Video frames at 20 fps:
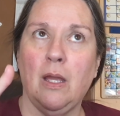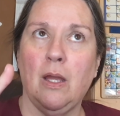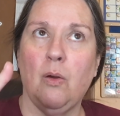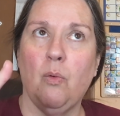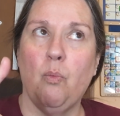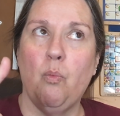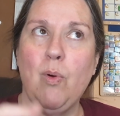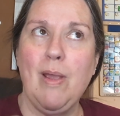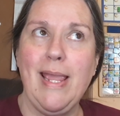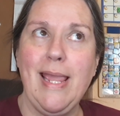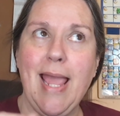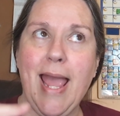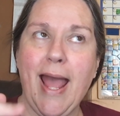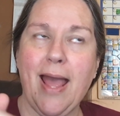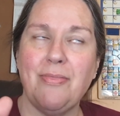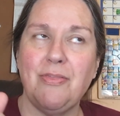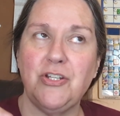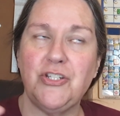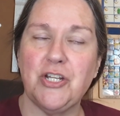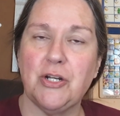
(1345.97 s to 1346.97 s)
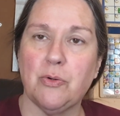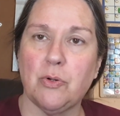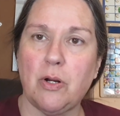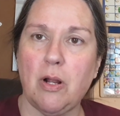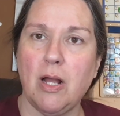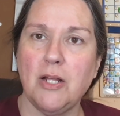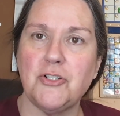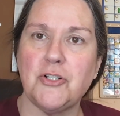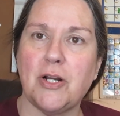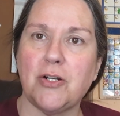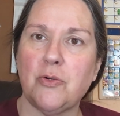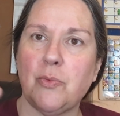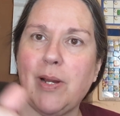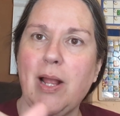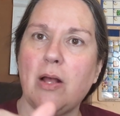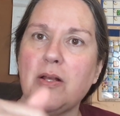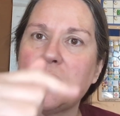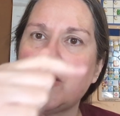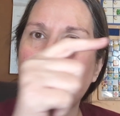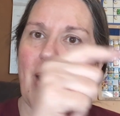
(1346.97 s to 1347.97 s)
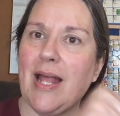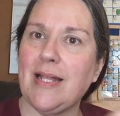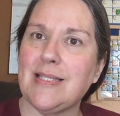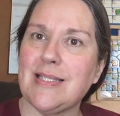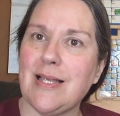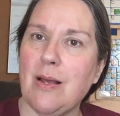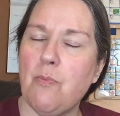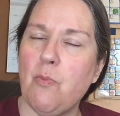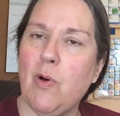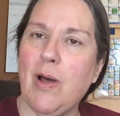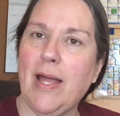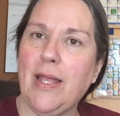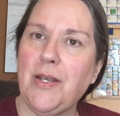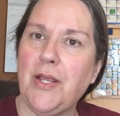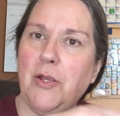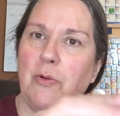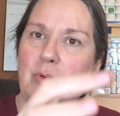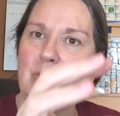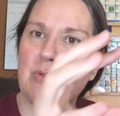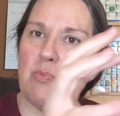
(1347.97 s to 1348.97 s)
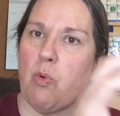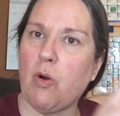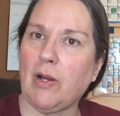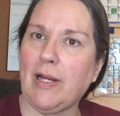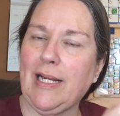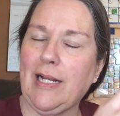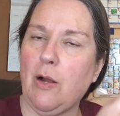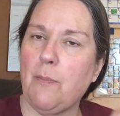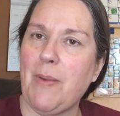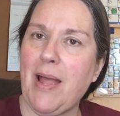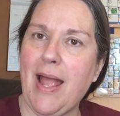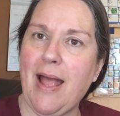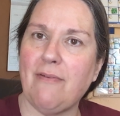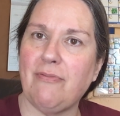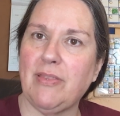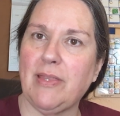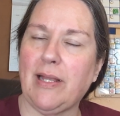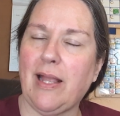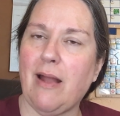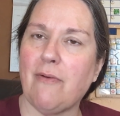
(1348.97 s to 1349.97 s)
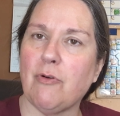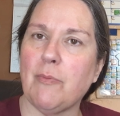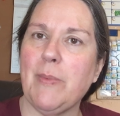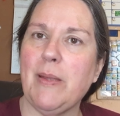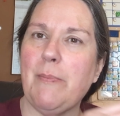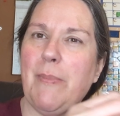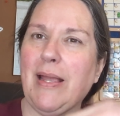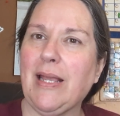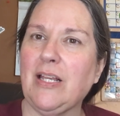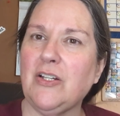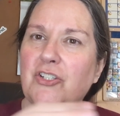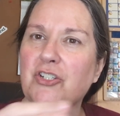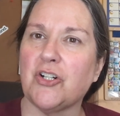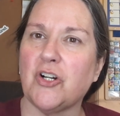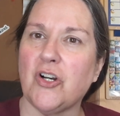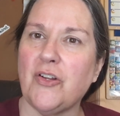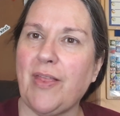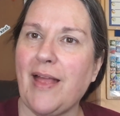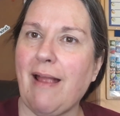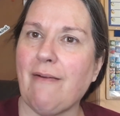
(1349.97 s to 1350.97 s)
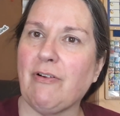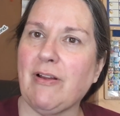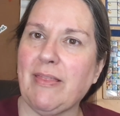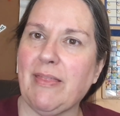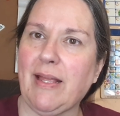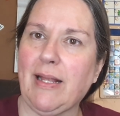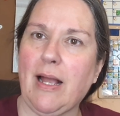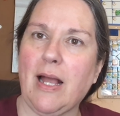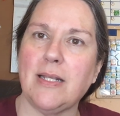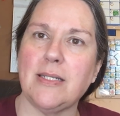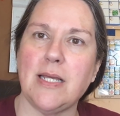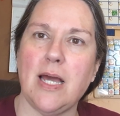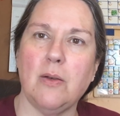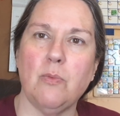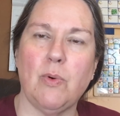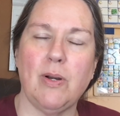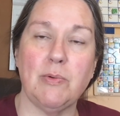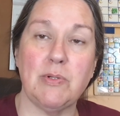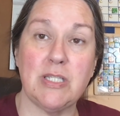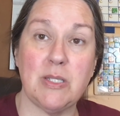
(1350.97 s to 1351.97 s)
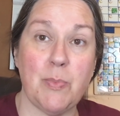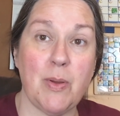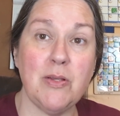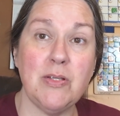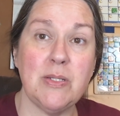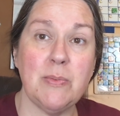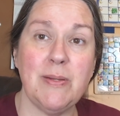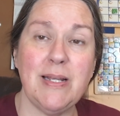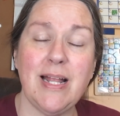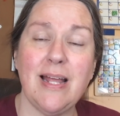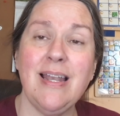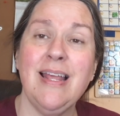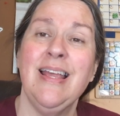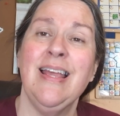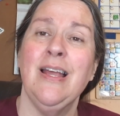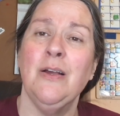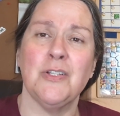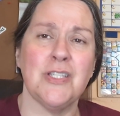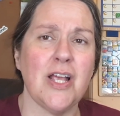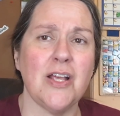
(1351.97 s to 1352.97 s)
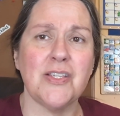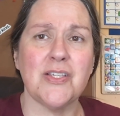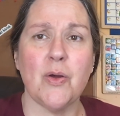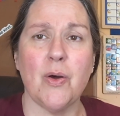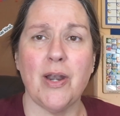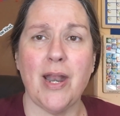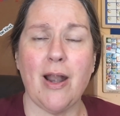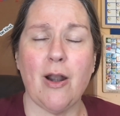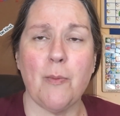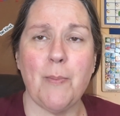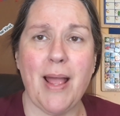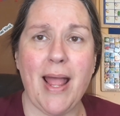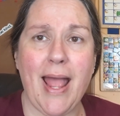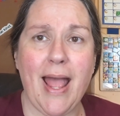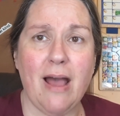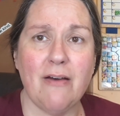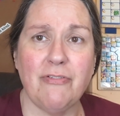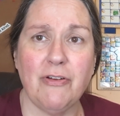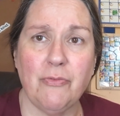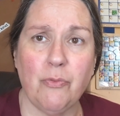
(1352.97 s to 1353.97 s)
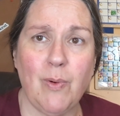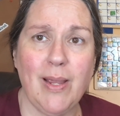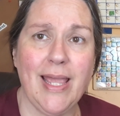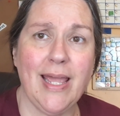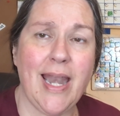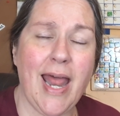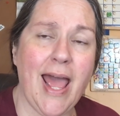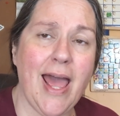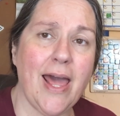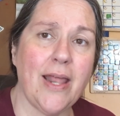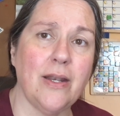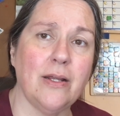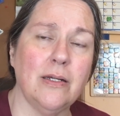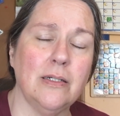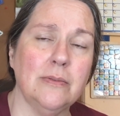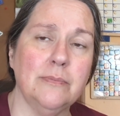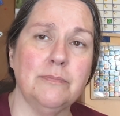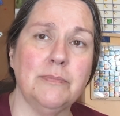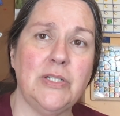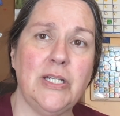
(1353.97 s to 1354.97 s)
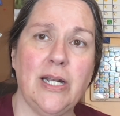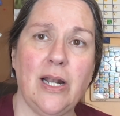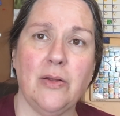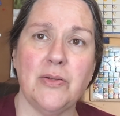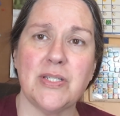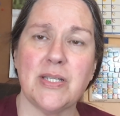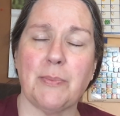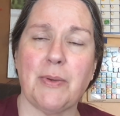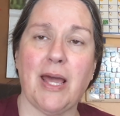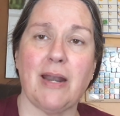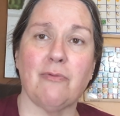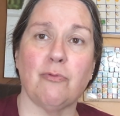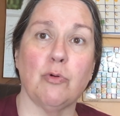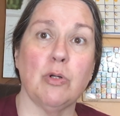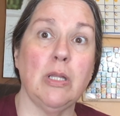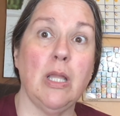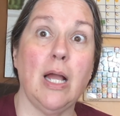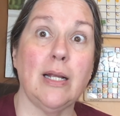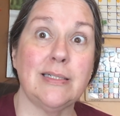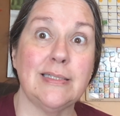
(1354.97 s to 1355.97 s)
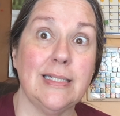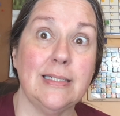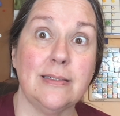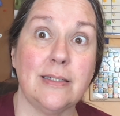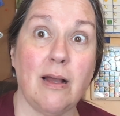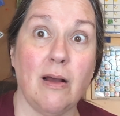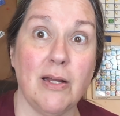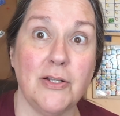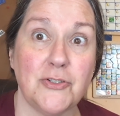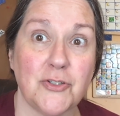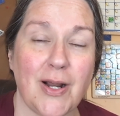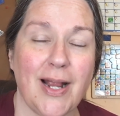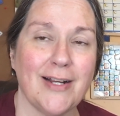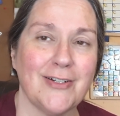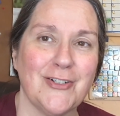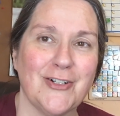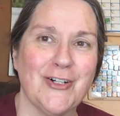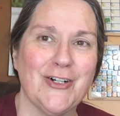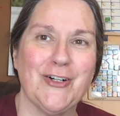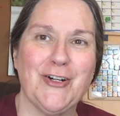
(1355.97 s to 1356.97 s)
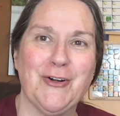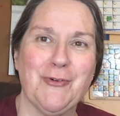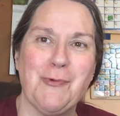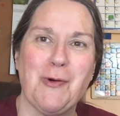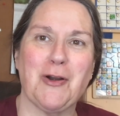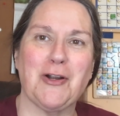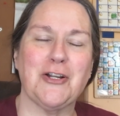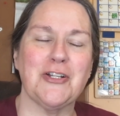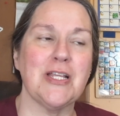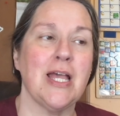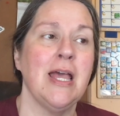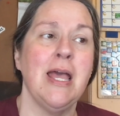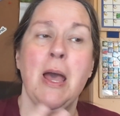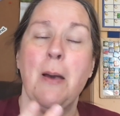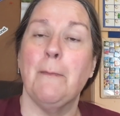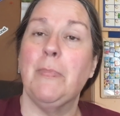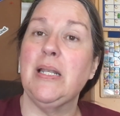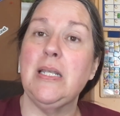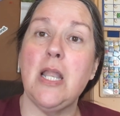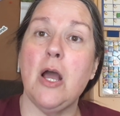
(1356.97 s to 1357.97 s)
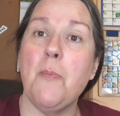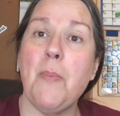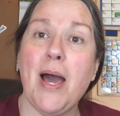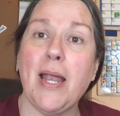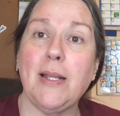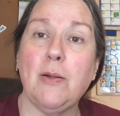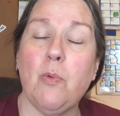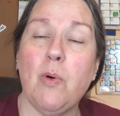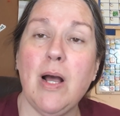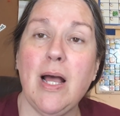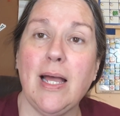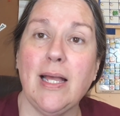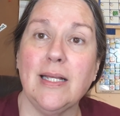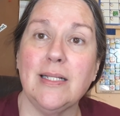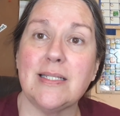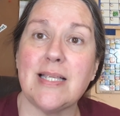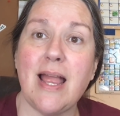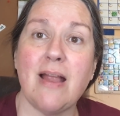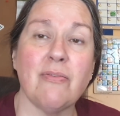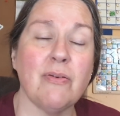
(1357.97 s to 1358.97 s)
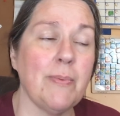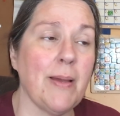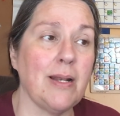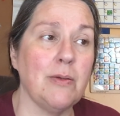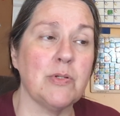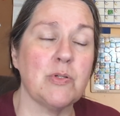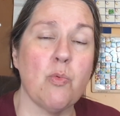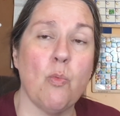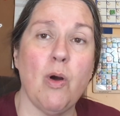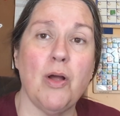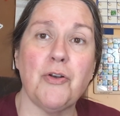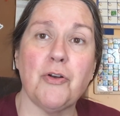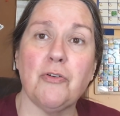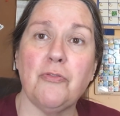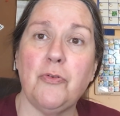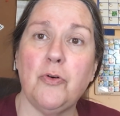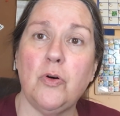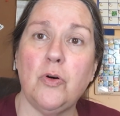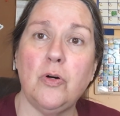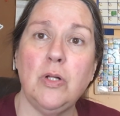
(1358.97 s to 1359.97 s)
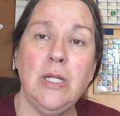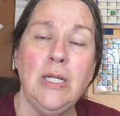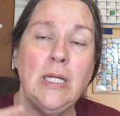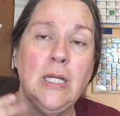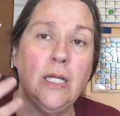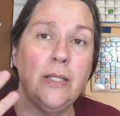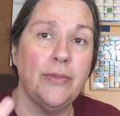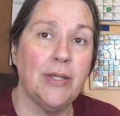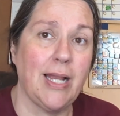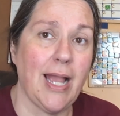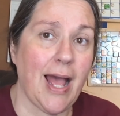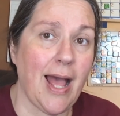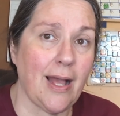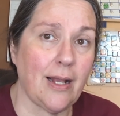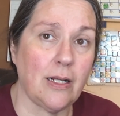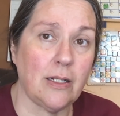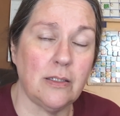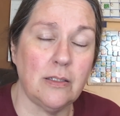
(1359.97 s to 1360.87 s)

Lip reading: we had the general contractor, we also had someone who was working on behalf of the government, making sure that everything got done when it was supposed to be done. It's also on our behalf if we had some kind of reluctant contractor or workers, but nobody was. Everybody was wonderful. The guy